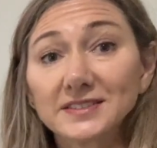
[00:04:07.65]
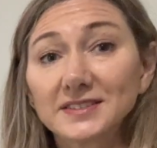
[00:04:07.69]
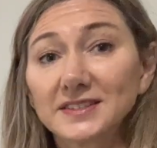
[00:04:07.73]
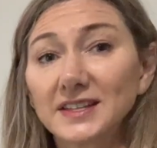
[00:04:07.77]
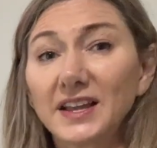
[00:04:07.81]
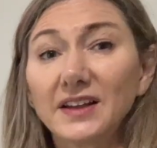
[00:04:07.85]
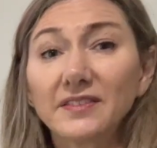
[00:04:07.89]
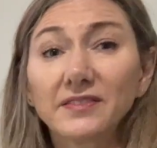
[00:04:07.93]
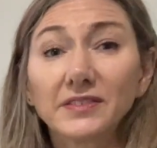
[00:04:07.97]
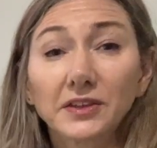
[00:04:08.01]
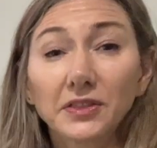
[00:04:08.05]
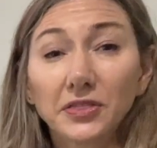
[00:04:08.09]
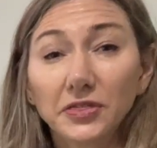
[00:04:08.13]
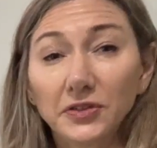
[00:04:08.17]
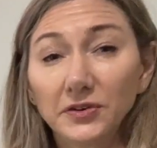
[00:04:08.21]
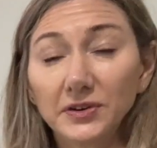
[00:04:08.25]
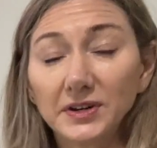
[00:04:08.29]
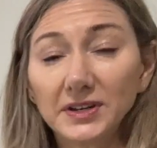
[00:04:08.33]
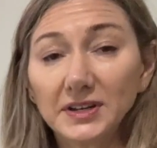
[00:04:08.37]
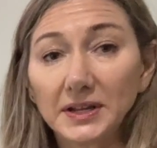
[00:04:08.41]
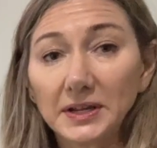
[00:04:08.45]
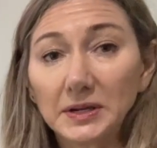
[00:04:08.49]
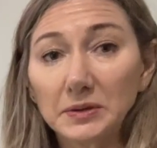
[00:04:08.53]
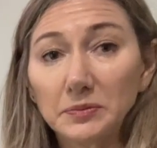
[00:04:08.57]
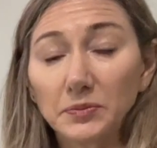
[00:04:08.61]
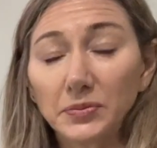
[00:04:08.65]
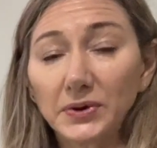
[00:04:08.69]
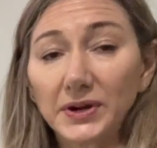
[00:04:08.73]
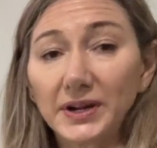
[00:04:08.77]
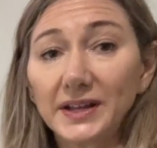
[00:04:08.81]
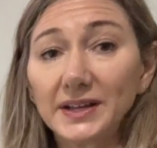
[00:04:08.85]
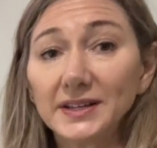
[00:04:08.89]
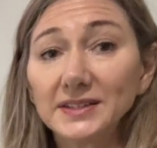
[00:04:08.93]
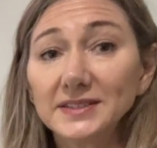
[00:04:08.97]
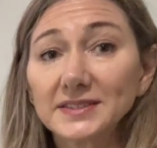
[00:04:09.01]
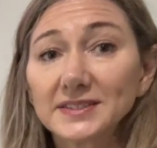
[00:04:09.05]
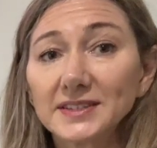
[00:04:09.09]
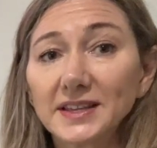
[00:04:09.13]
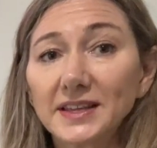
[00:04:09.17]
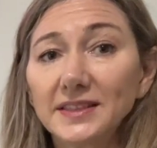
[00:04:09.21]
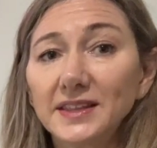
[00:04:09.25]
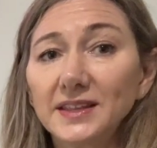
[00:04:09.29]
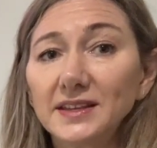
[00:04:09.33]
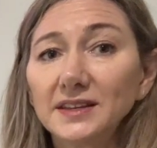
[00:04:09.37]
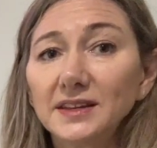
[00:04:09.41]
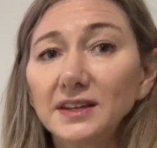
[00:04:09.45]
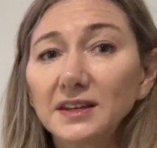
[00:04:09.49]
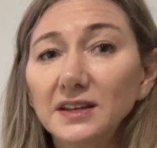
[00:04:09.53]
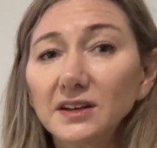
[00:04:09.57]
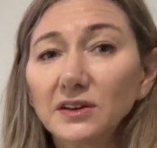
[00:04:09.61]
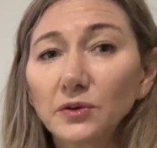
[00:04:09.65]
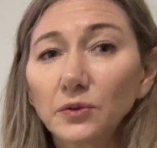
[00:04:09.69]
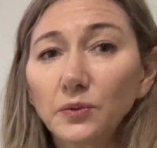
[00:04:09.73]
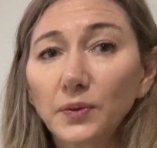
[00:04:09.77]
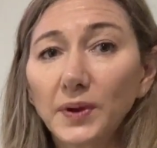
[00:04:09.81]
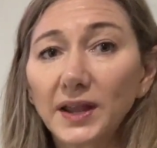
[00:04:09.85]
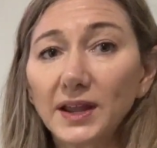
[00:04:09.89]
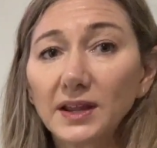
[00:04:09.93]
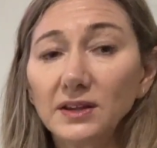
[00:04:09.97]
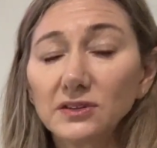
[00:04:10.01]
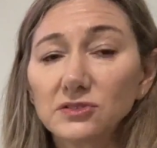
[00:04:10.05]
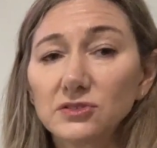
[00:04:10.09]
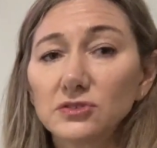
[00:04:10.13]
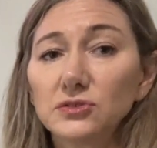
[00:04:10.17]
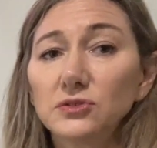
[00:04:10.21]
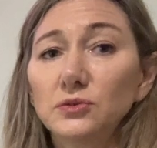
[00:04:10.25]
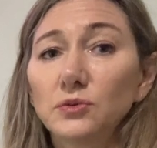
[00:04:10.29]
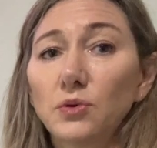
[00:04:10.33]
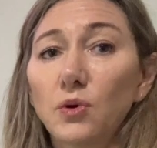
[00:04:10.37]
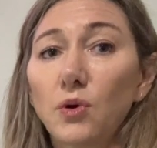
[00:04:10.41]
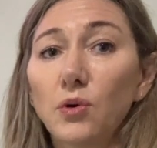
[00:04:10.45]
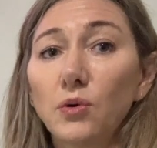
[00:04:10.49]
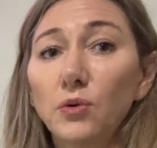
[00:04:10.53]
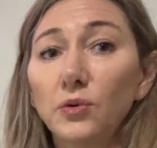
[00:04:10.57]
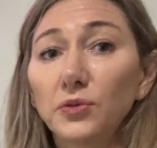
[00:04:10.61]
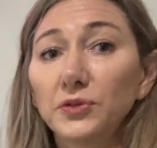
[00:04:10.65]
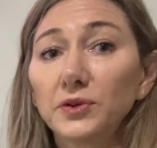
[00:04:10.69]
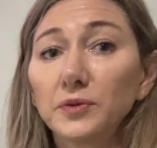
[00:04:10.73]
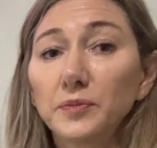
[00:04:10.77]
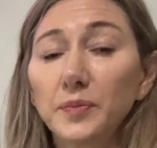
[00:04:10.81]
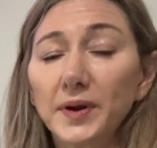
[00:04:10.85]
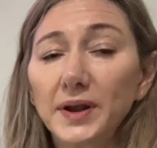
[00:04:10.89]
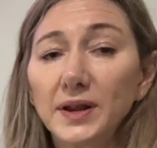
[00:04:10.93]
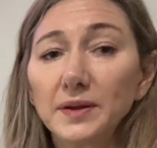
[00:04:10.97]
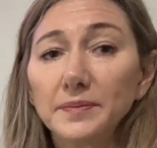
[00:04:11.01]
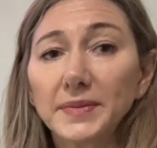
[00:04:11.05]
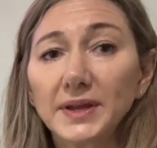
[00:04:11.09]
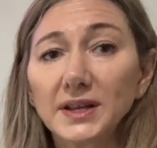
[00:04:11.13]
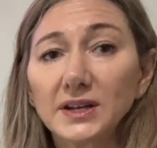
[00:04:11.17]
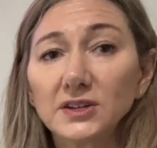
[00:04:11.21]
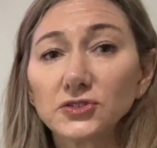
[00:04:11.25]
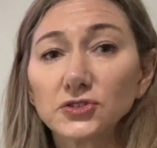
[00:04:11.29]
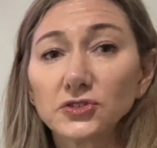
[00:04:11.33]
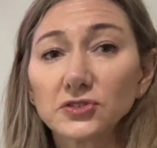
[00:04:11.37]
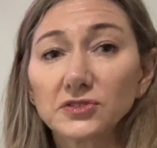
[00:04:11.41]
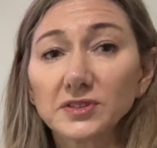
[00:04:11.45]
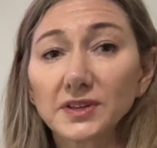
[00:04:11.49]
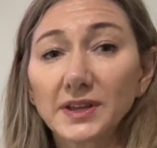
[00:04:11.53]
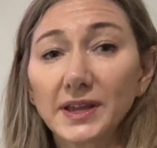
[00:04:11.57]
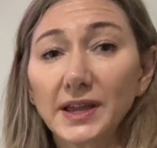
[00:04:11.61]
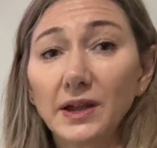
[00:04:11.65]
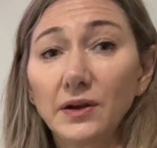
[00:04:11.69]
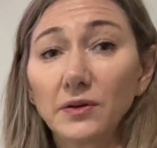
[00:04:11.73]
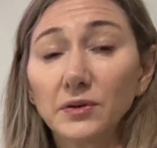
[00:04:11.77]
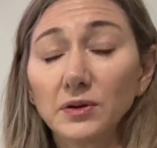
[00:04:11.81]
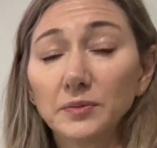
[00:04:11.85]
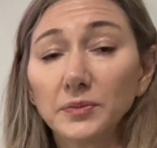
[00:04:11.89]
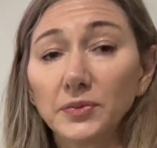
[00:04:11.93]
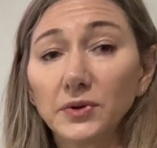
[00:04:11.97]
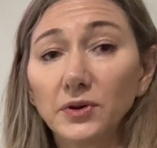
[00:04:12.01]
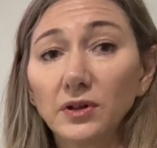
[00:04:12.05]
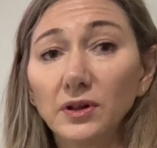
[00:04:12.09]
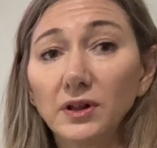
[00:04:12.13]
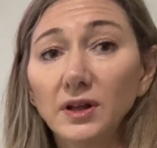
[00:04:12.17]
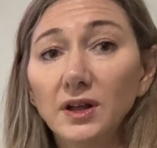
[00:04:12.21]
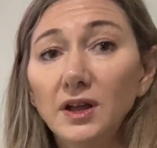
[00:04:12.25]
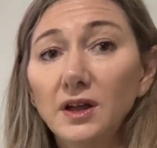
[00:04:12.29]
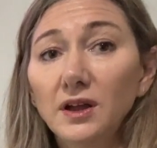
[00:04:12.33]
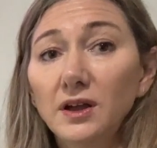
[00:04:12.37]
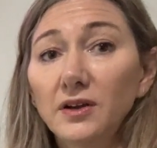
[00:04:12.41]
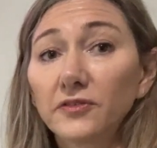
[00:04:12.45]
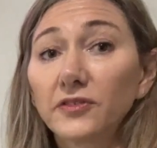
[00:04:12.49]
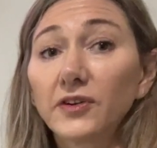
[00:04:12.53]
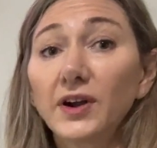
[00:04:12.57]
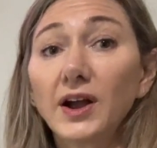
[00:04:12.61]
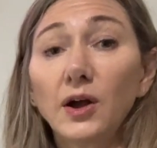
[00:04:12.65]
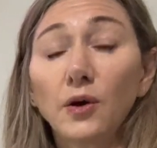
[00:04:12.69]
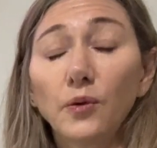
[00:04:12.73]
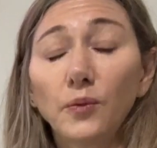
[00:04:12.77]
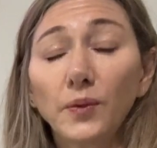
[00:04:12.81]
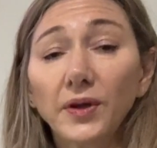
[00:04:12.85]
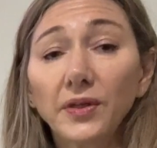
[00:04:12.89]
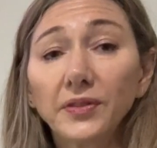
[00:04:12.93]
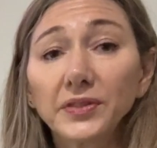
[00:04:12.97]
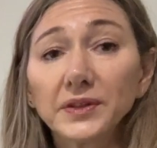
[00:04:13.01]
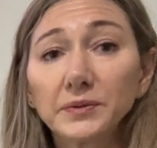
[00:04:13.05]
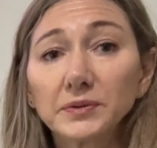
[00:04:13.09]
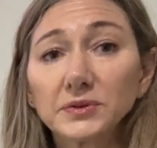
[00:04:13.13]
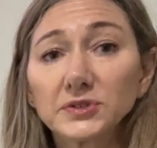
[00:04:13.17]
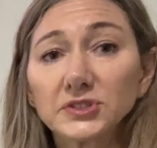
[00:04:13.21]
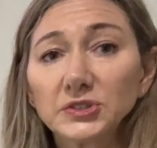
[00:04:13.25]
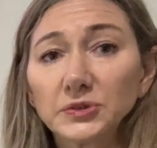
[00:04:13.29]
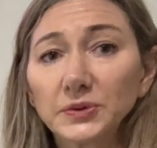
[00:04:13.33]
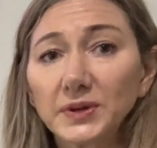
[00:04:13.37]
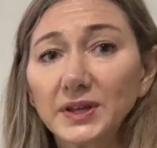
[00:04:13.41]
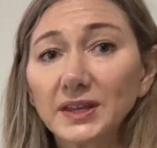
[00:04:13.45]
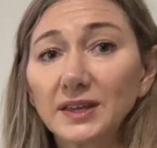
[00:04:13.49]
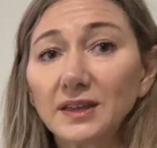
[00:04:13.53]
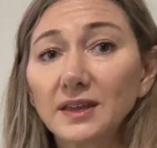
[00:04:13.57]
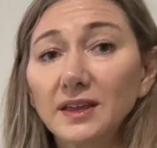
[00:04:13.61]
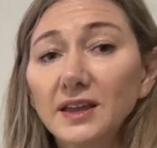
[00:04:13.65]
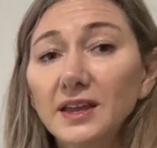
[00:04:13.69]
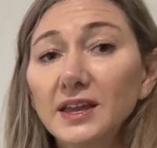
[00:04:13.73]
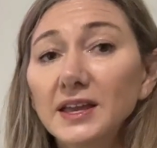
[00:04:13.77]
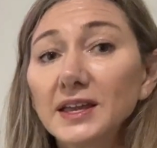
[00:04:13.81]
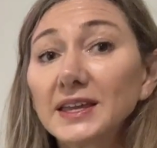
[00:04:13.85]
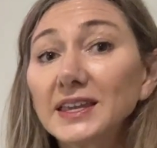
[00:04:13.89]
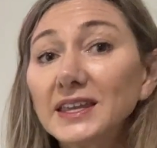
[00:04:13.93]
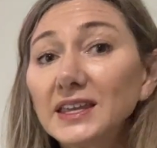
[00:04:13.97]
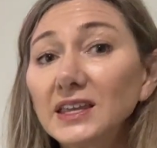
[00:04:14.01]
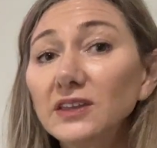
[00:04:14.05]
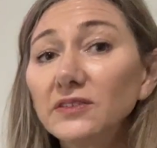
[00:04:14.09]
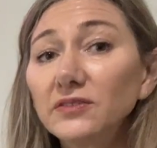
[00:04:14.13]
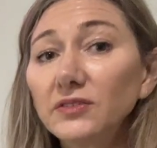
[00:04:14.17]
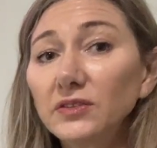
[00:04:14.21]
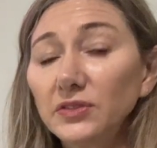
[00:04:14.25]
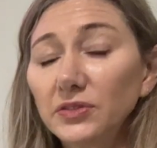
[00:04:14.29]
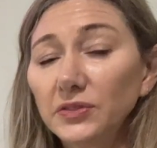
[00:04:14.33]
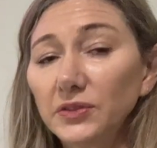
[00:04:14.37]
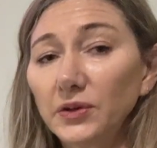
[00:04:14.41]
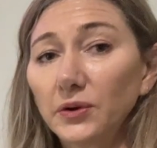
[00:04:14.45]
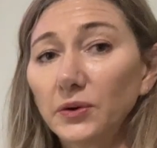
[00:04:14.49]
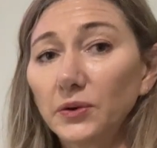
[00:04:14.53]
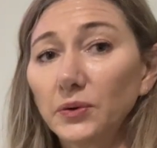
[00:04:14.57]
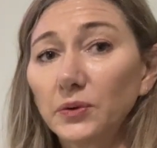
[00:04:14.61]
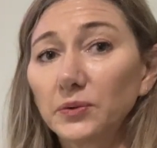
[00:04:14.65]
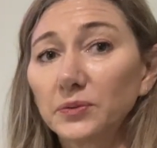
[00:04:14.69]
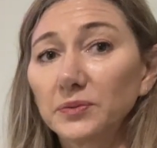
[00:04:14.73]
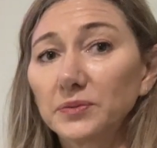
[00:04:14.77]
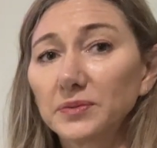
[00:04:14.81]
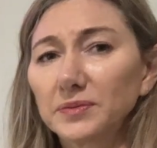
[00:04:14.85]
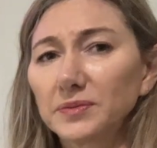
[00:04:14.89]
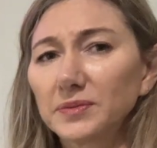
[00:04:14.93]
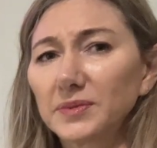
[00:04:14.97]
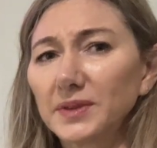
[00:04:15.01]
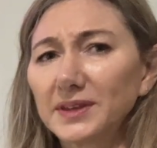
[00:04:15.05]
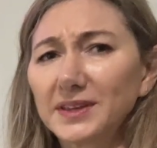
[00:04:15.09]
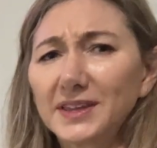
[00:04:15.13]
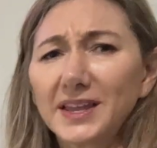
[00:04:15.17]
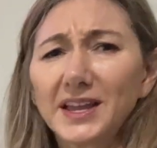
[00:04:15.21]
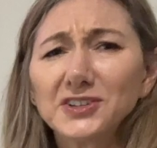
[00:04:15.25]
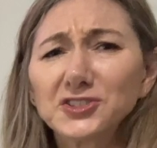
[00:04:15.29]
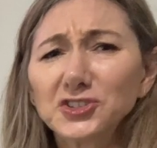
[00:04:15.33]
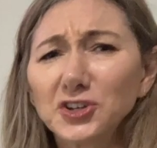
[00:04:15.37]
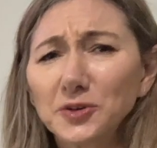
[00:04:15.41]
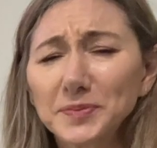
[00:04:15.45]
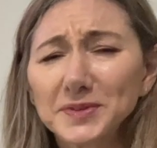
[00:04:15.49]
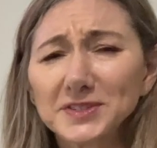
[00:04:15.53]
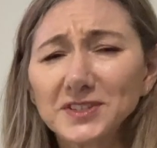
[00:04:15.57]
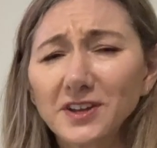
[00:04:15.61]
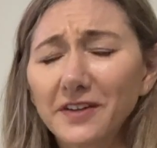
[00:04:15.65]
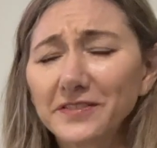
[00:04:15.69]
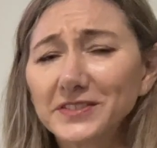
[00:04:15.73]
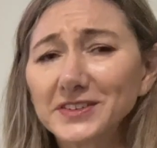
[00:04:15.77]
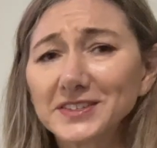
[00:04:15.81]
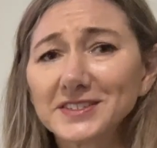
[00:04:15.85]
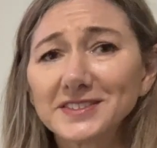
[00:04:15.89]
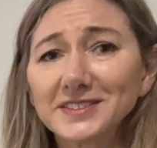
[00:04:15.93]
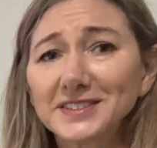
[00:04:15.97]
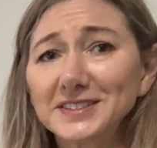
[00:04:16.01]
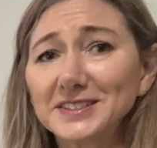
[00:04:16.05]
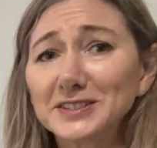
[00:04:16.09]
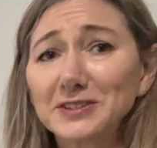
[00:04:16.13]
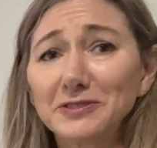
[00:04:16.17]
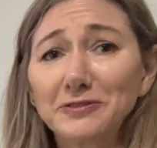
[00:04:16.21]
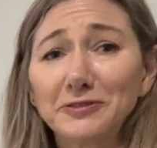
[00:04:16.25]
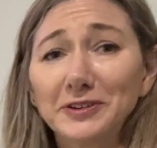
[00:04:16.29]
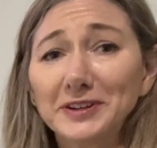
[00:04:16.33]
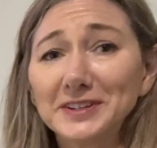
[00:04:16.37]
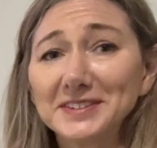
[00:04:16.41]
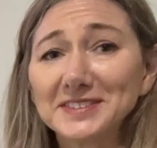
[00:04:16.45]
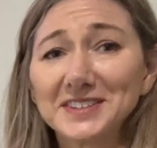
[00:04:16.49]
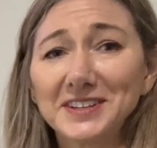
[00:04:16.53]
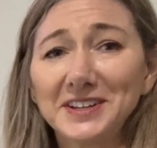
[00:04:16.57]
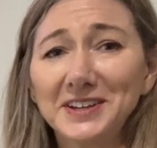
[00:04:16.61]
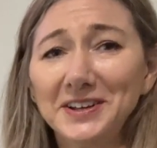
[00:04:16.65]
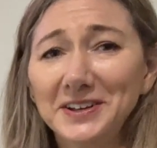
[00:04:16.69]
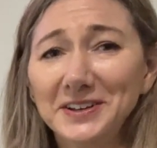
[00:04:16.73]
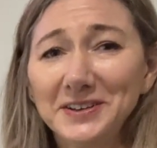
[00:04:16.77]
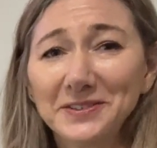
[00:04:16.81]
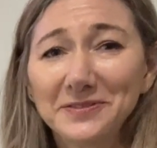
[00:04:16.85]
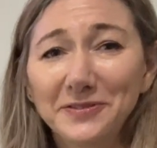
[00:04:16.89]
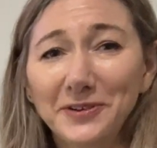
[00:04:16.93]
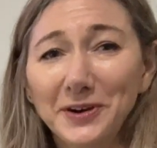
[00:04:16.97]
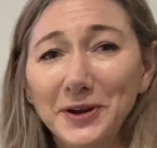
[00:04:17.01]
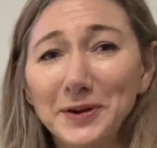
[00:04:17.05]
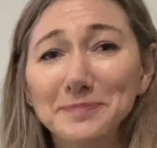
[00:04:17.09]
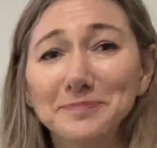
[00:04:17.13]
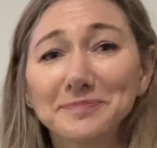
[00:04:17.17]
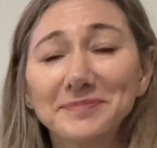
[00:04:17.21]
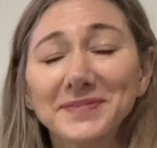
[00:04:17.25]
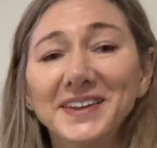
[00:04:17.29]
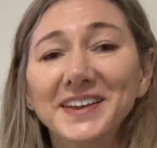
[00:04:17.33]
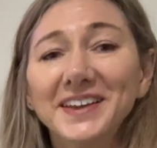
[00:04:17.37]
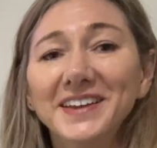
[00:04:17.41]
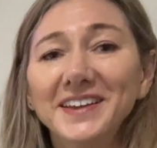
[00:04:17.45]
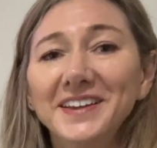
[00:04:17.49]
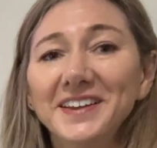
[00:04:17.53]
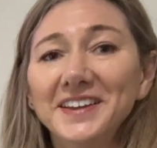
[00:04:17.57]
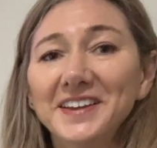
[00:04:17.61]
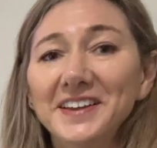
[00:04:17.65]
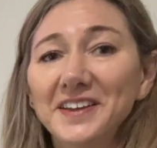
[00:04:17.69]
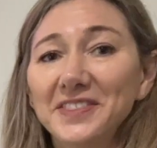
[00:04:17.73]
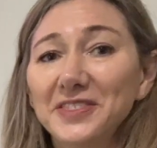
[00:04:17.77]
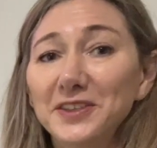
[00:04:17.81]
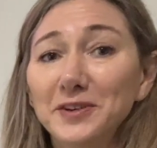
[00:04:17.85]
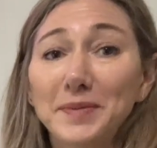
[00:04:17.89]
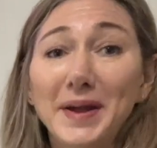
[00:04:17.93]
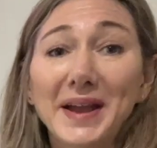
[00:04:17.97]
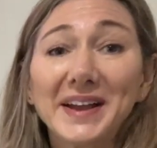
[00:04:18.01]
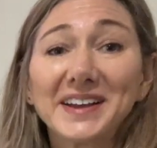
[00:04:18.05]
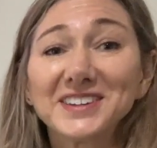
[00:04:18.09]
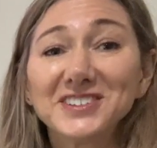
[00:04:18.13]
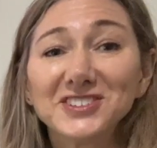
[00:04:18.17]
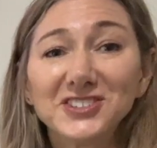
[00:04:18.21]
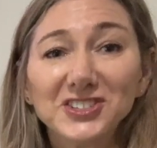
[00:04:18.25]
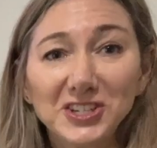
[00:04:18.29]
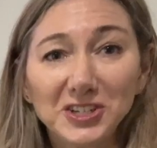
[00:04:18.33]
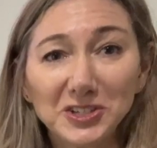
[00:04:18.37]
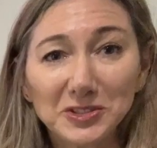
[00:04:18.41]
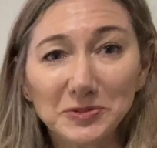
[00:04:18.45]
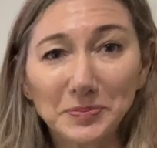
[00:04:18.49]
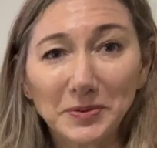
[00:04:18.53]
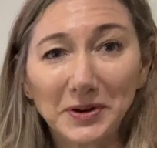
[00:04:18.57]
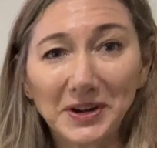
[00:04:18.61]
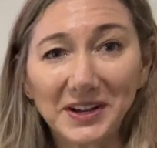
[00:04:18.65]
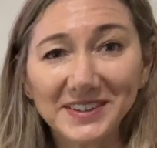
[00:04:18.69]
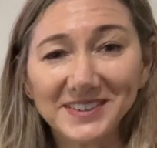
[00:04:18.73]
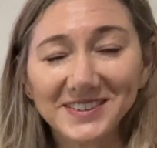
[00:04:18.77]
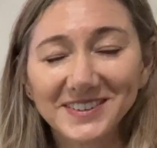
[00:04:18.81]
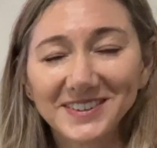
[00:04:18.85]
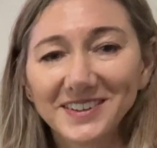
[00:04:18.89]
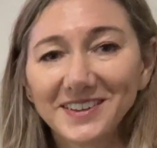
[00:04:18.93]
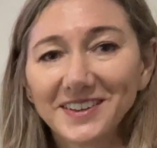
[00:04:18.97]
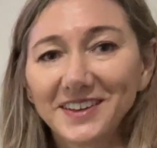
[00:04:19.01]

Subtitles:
They have like 39 brands, and they needed a way to hold their brand managers accountable for how well they were doing, even though ketchup is obviously different from their mac and cheese brand.